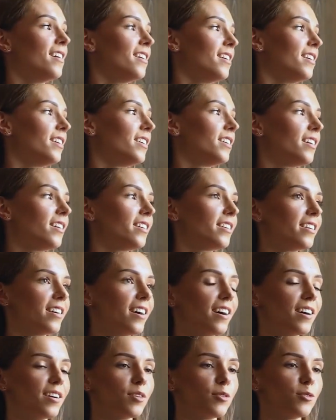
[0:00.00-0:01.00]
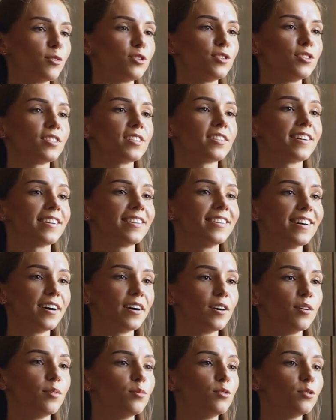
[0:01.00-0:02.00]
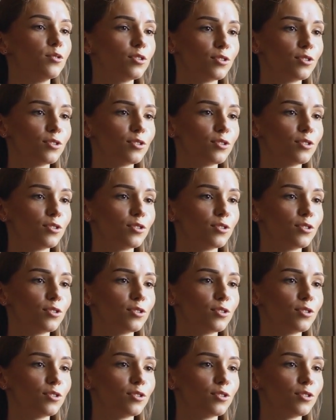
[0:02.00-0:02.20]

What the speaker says: is somebody who has a lot of